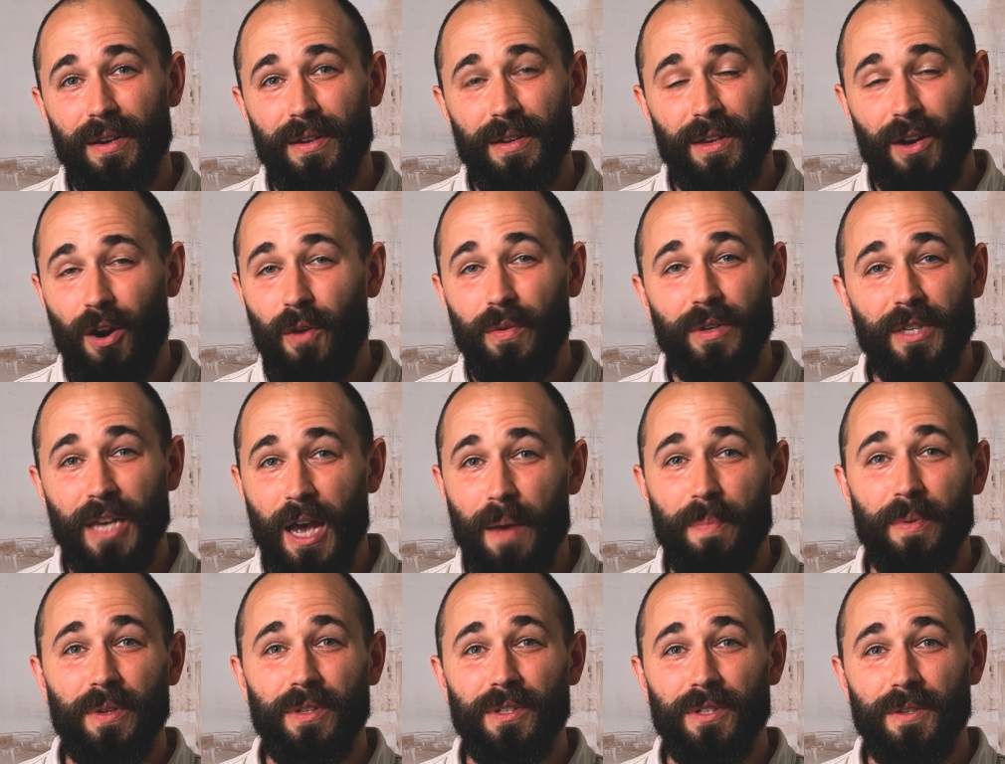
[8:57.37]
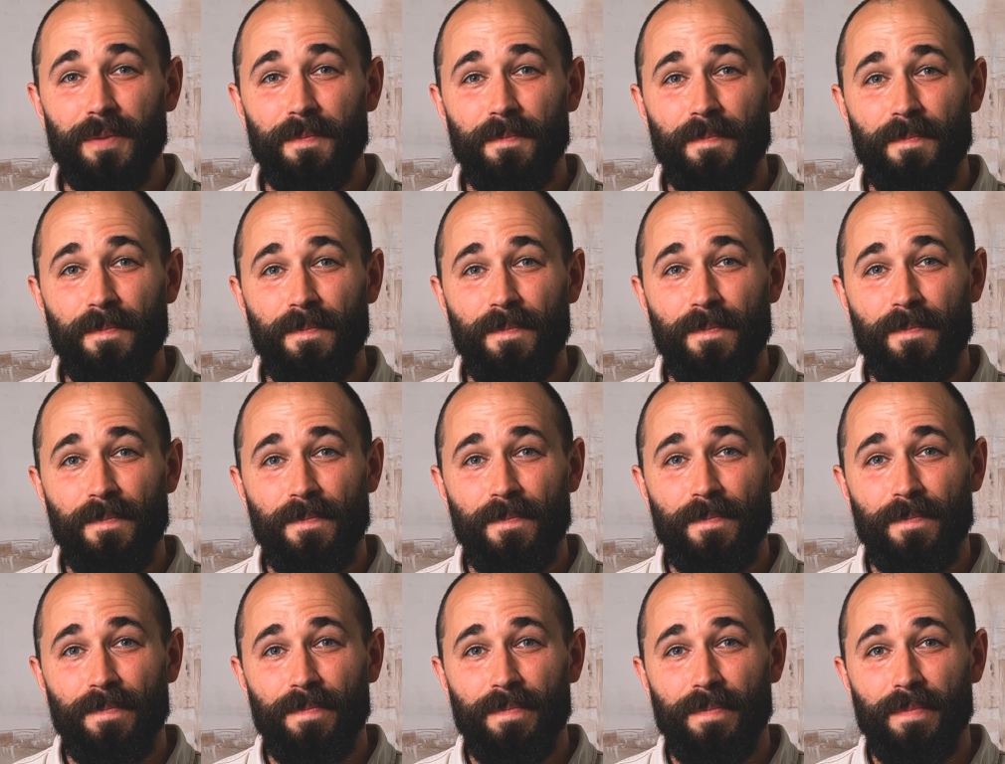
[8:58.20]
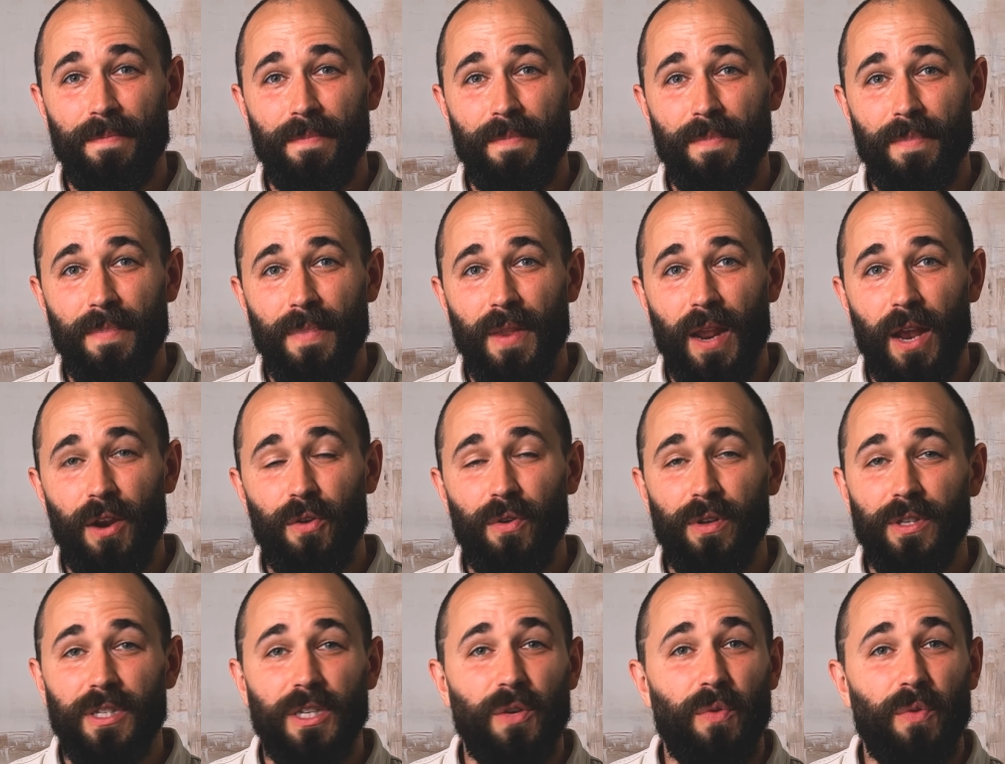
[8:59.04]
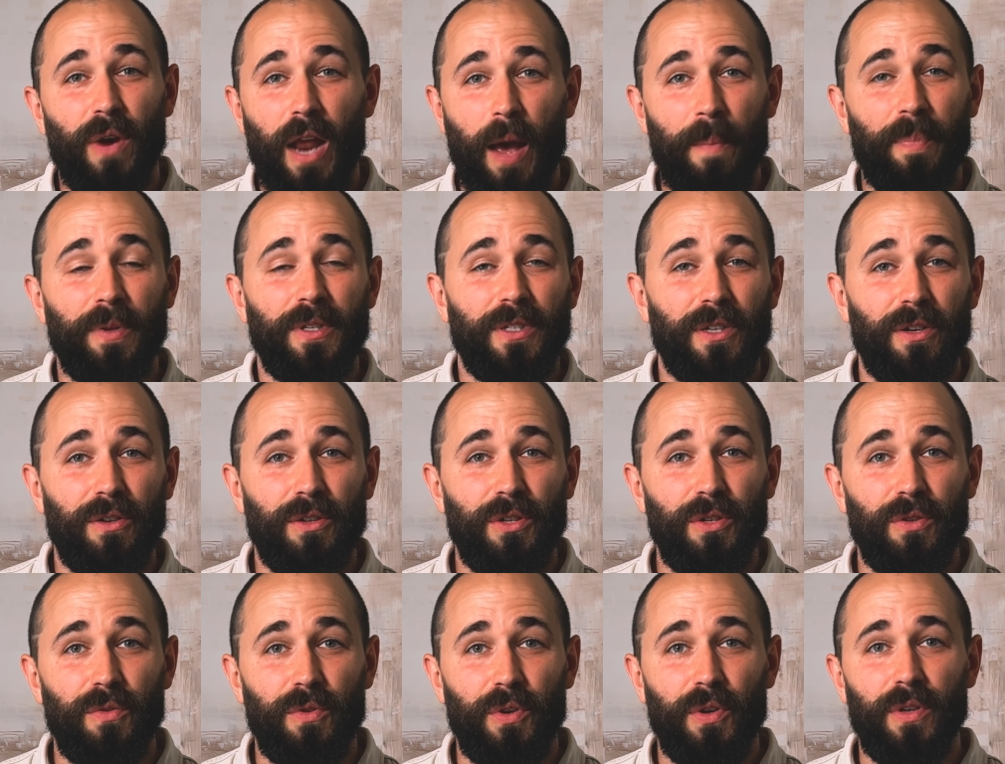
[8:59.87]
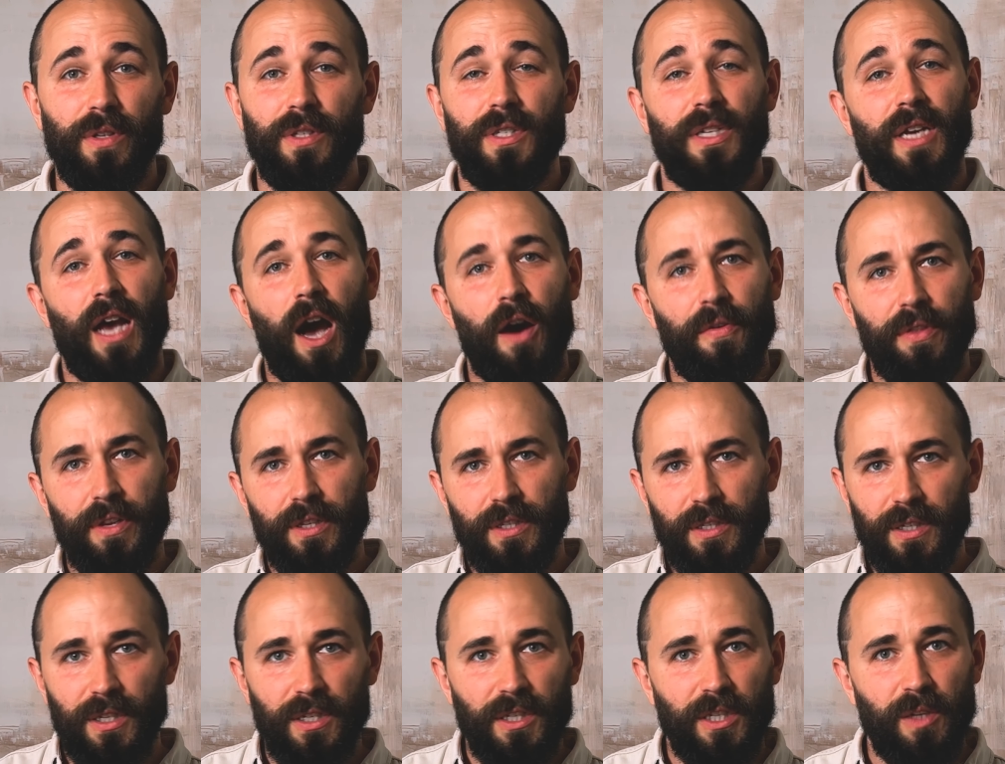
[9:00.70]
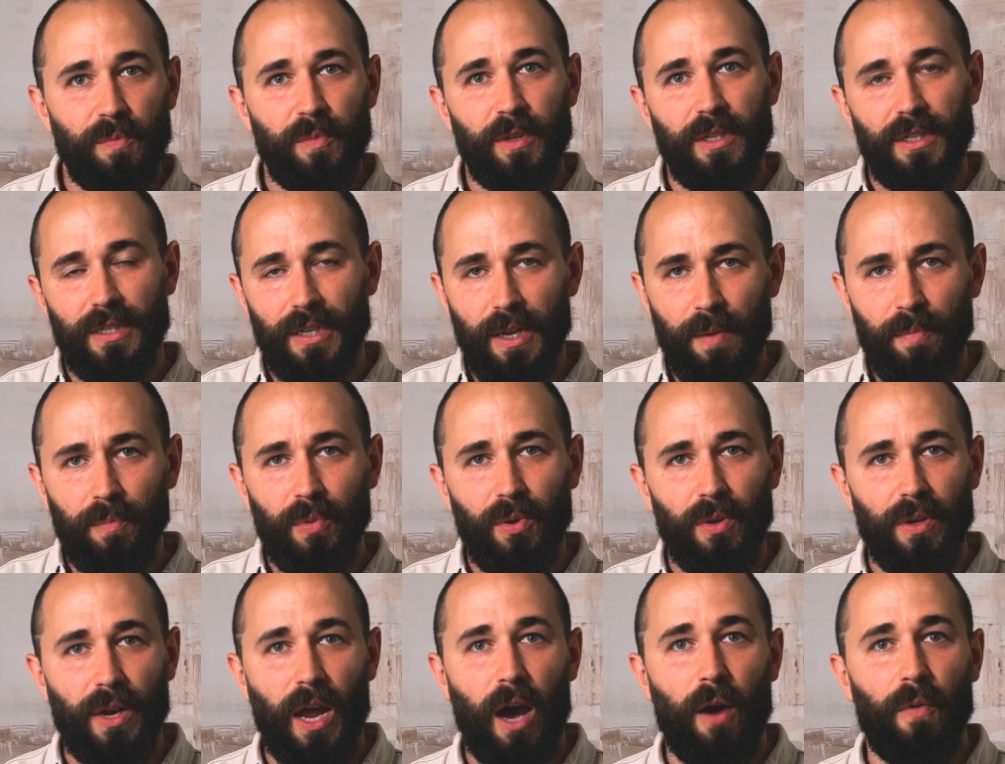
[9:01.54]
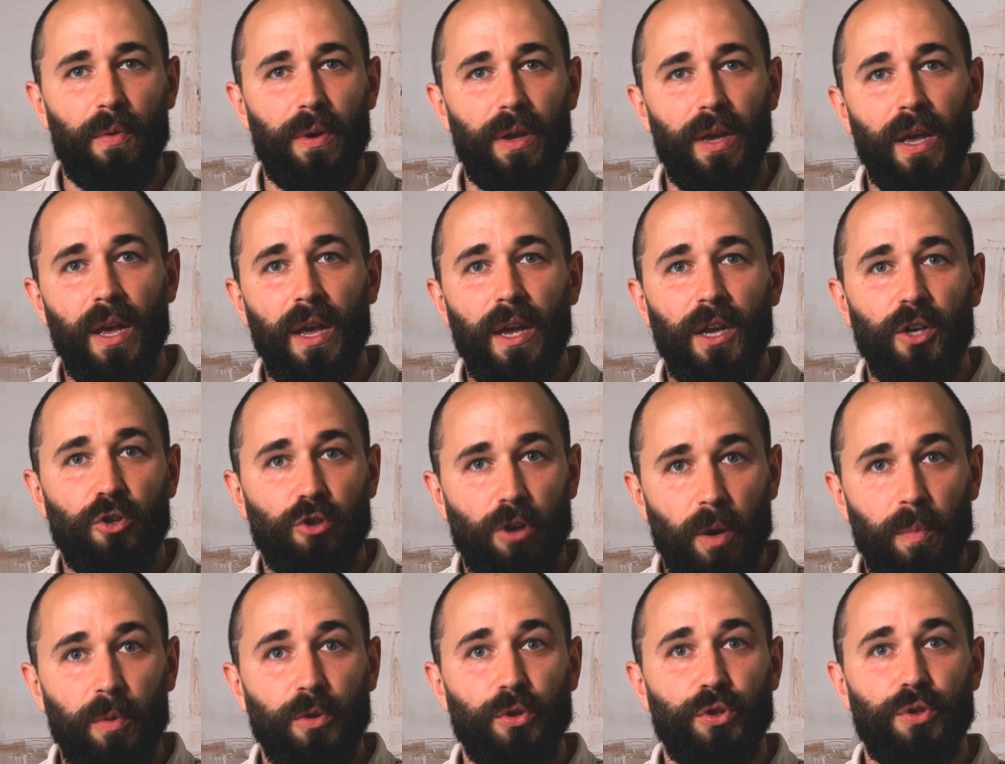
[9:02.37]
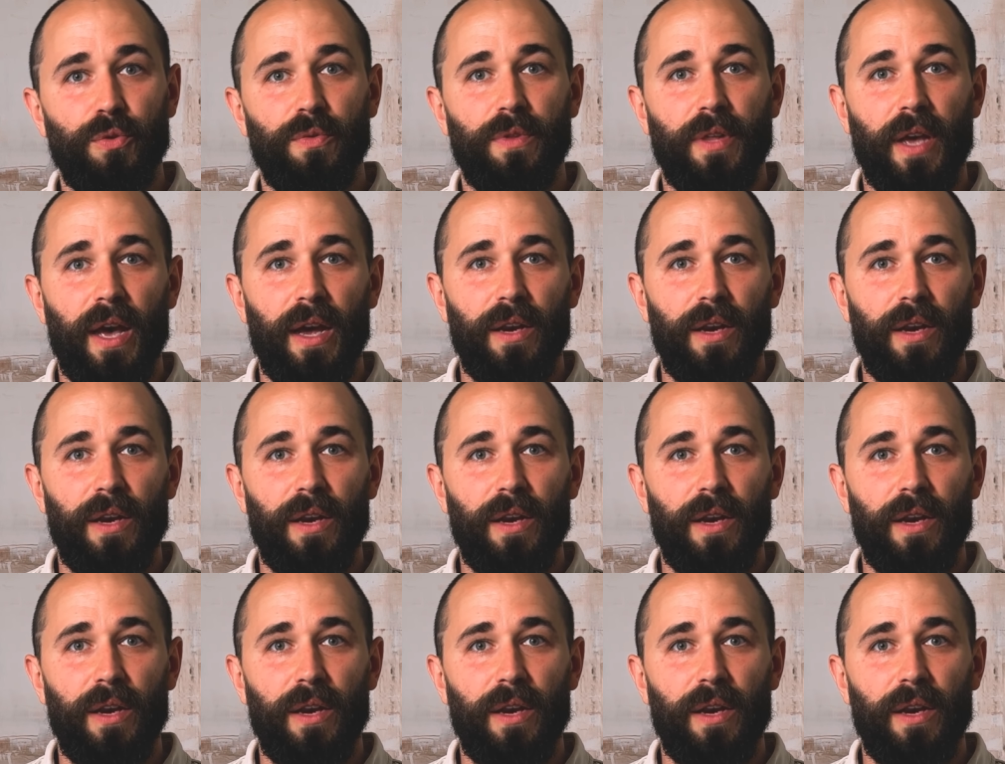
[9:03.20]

It always happens. And you can see what happens there too. You can see how this system is nimble and how we troubleshoot that.